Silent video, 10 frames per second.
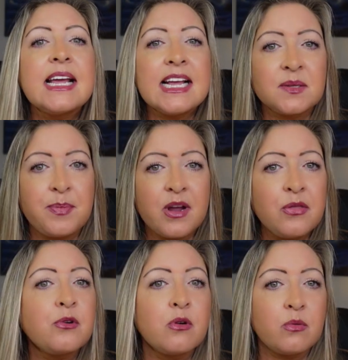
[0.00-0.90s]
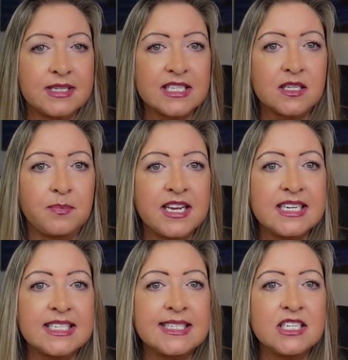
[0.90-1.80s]
It's built through disciplined
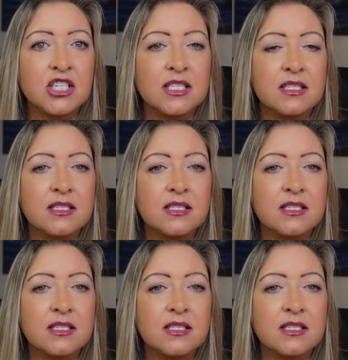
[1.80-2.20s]
decisions.